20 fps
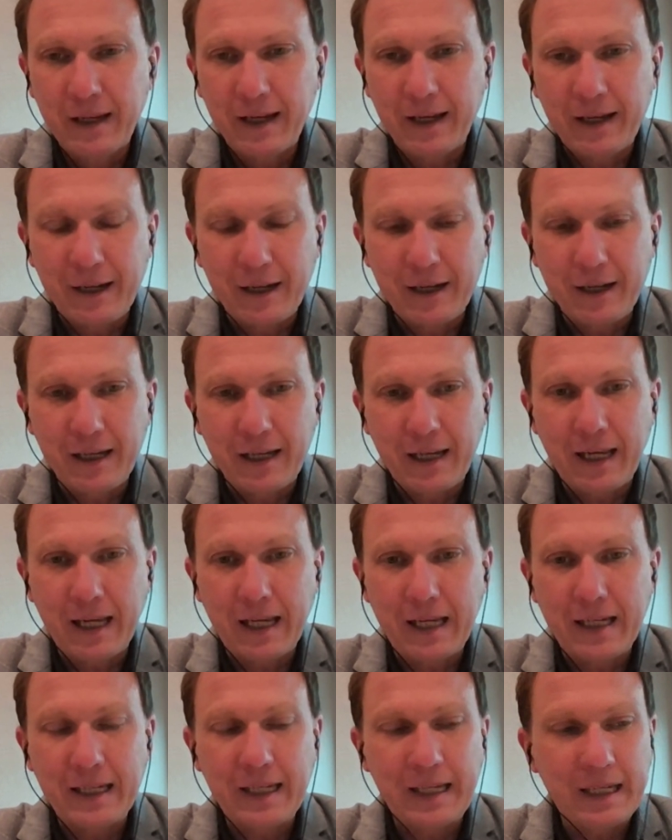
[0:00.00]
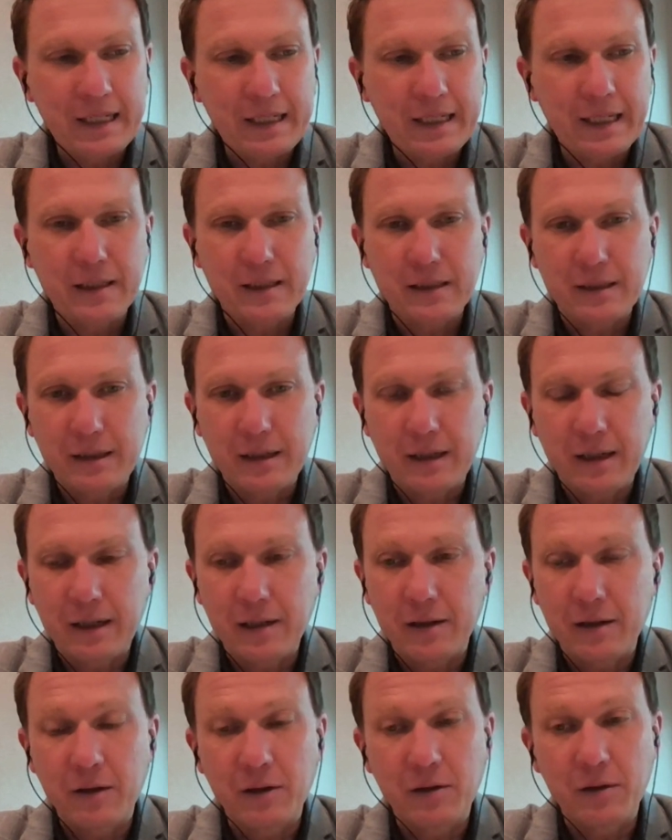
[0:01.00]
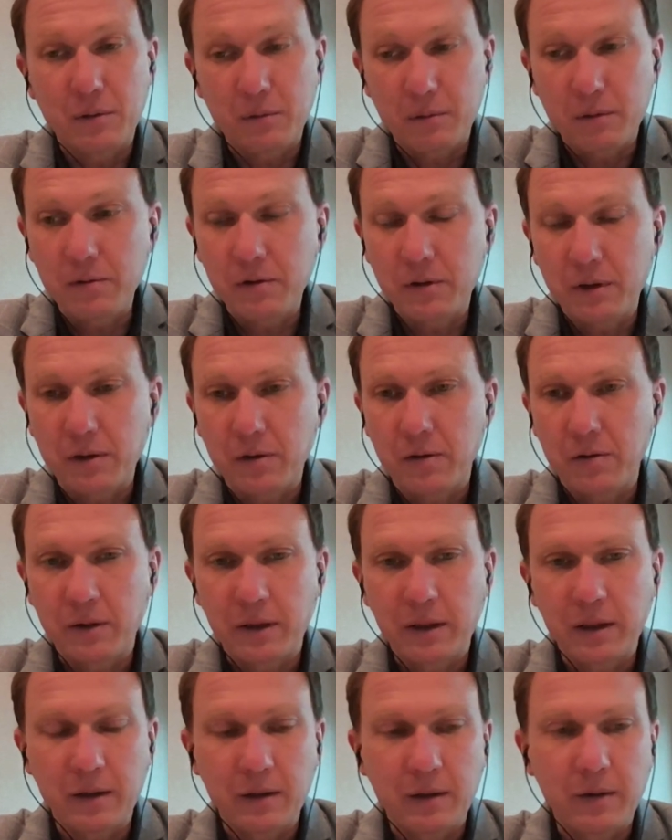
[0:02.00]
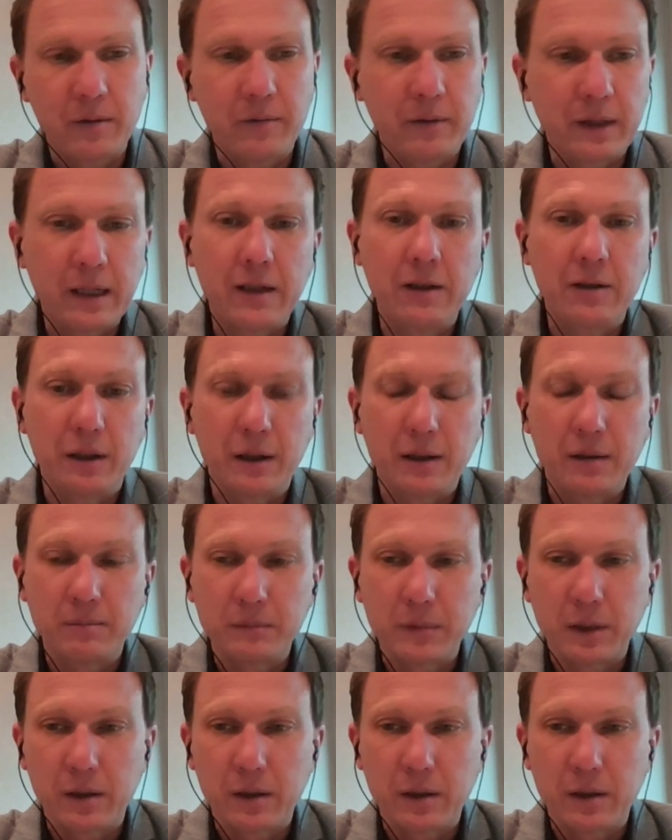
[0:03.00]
And in that state, you're also using a lot of energy.